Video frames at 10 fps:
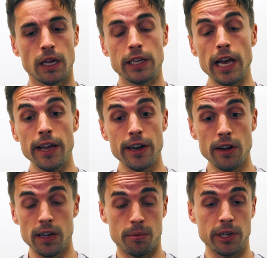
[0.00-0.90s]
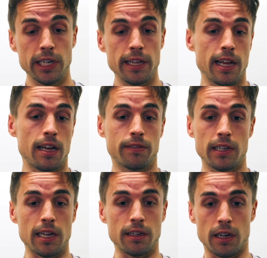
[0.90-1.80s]
Yeah, no, I appreciate that. I'd
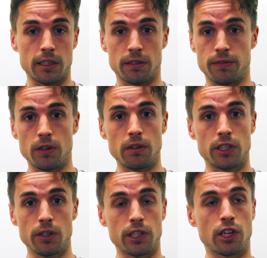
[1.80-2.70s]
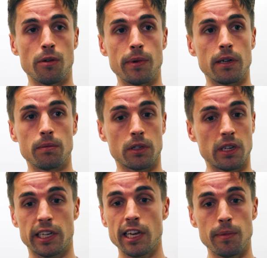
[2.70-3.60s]
say I, I just thought as soon as I come in, I'm just going
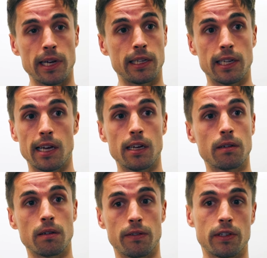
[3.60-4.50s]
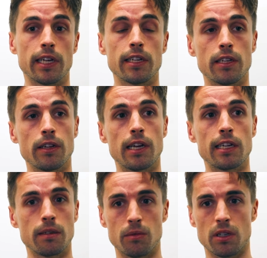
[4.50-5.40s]
to keep my head down. I'm going to obviously get to know the
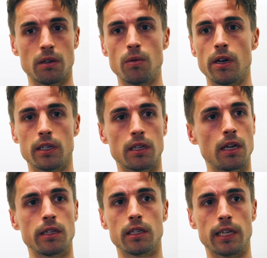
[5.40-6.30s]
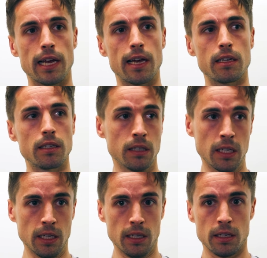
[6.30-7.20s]
lads. I'm just going to work as hard as I can, and
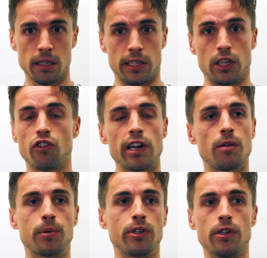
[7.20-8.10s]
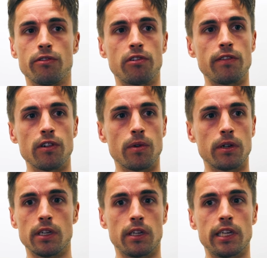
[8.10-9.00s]
it's a great opportunity for
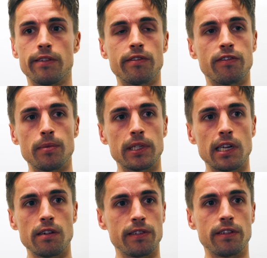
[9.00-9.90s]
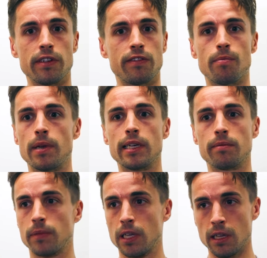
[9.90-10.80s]
everyone. Like even for myself, even if I play,
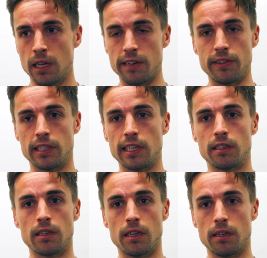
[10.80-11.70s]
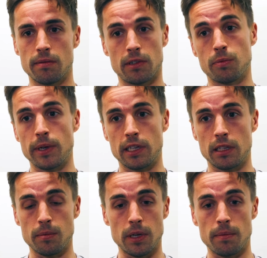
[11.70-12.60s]
I even said to while speaking
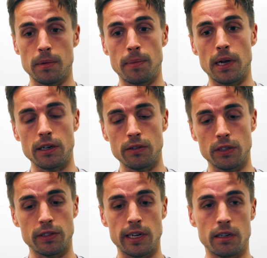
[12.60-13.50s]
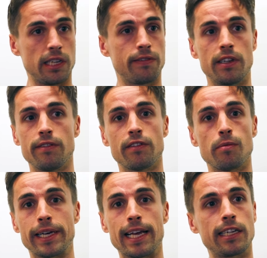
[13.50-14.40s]
to my, my partner and stuff, saying, look, if, even if I
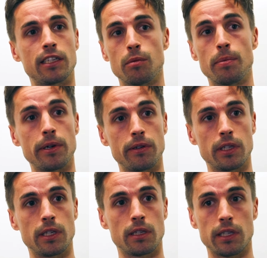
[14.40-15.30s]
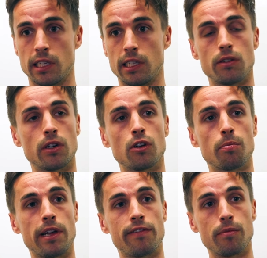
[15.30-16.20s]
make eight sub appearances, it's still going to look
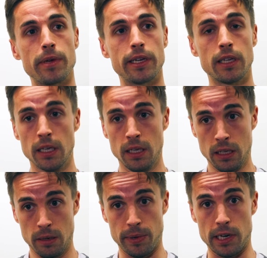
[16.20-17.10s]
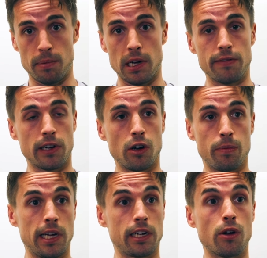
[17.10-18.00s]
better for me being a part of a club
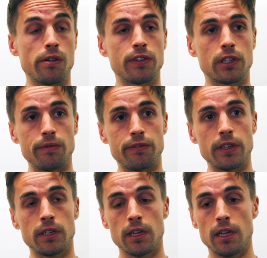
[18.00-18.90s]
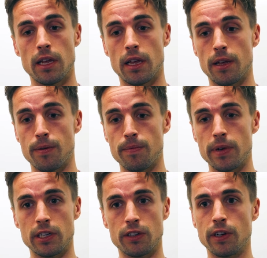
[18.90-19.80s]
that are going for something. Um, and
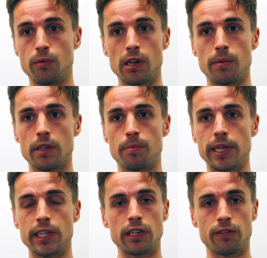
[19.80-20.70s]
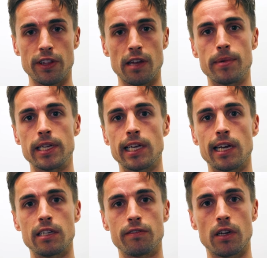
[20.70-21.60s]
I just think when I'm on the pitch, I've got that
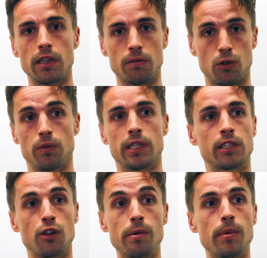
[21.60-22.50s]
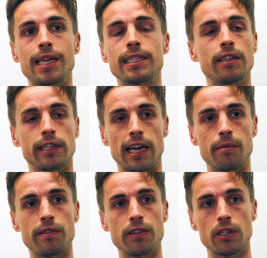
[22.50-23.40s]
mentality of like, well, this could be my last game ever.